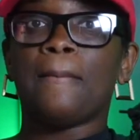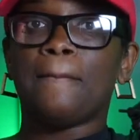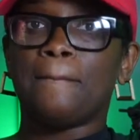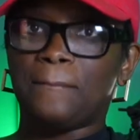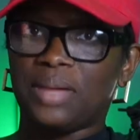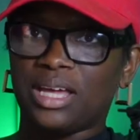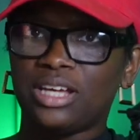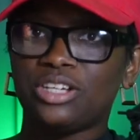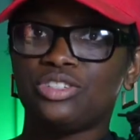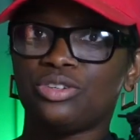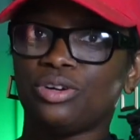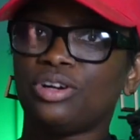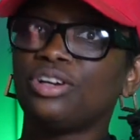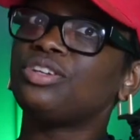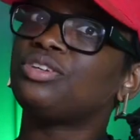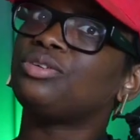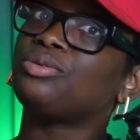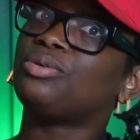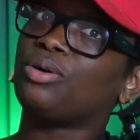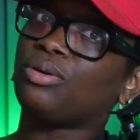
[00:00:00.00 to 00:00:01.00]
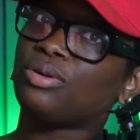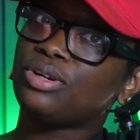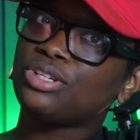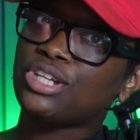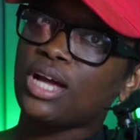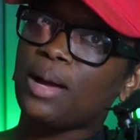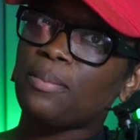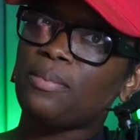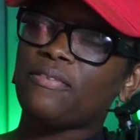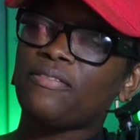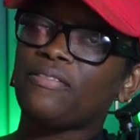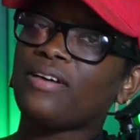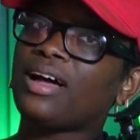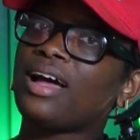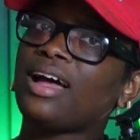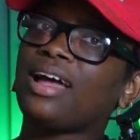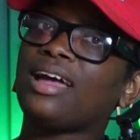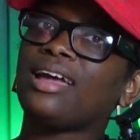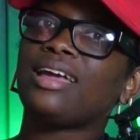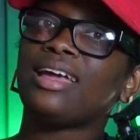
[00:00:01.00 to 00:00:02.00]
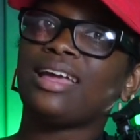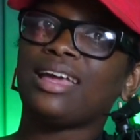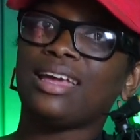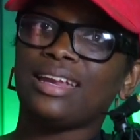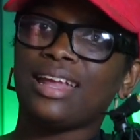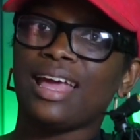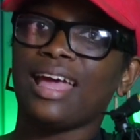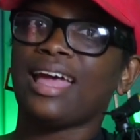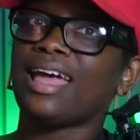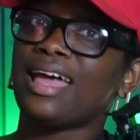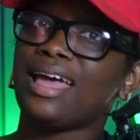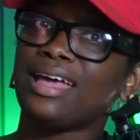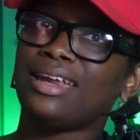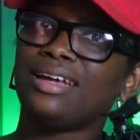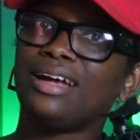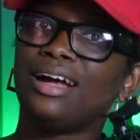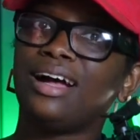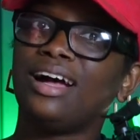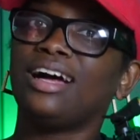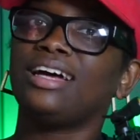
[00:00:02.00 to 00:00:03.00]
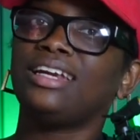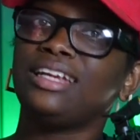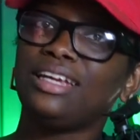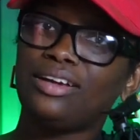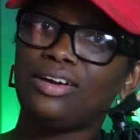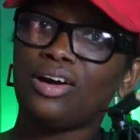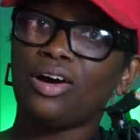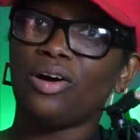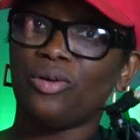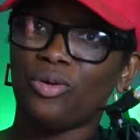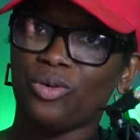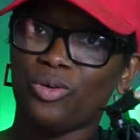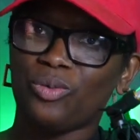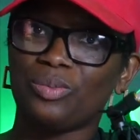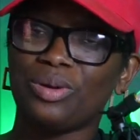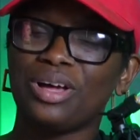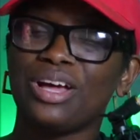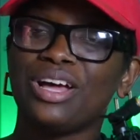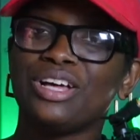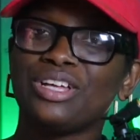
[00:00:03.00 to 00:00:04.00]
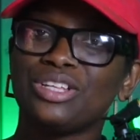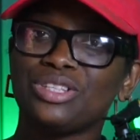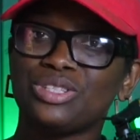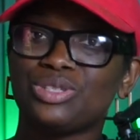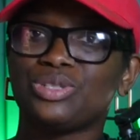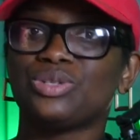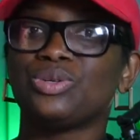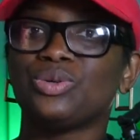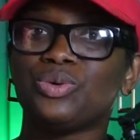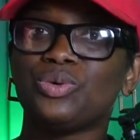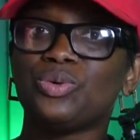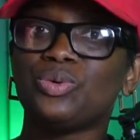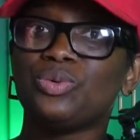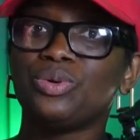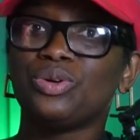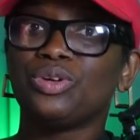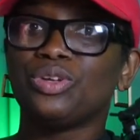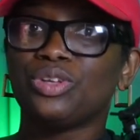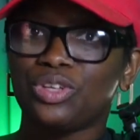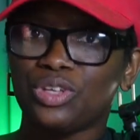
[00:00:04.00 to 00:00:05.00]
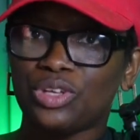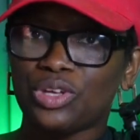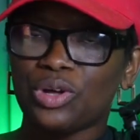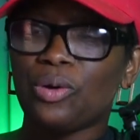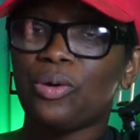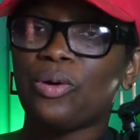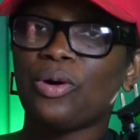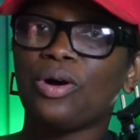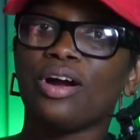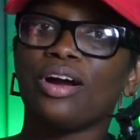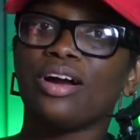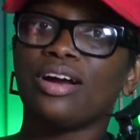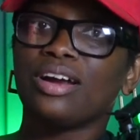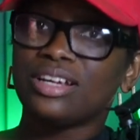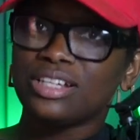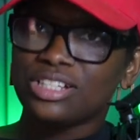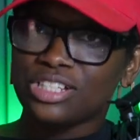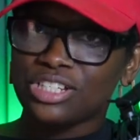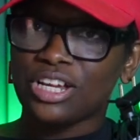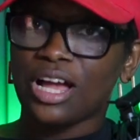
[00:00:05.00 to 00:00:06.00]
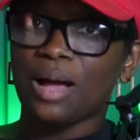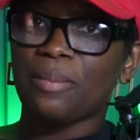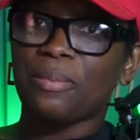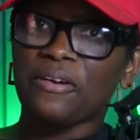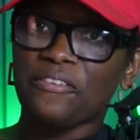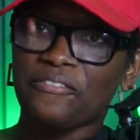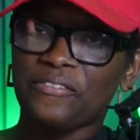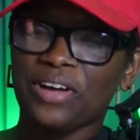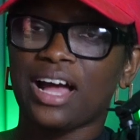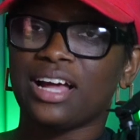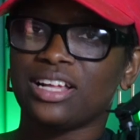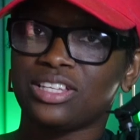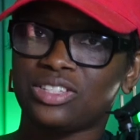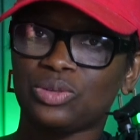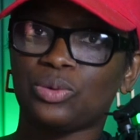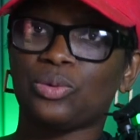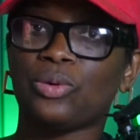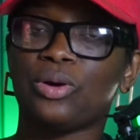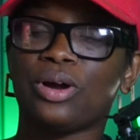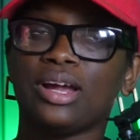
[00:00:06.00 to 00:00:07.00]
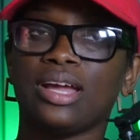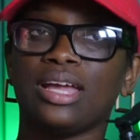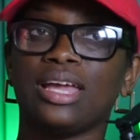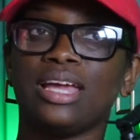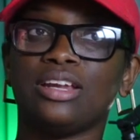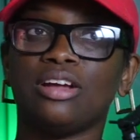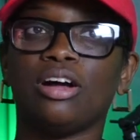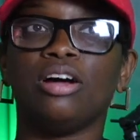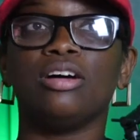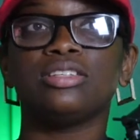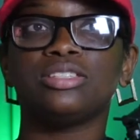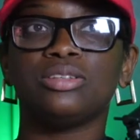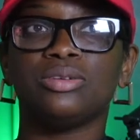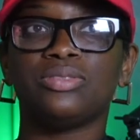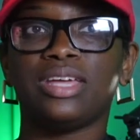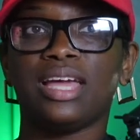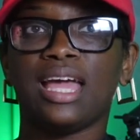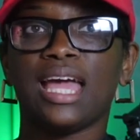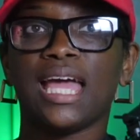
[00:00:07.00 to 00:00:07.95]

make sure you go to Shopify and add honeycomb to your Shopify store. And also they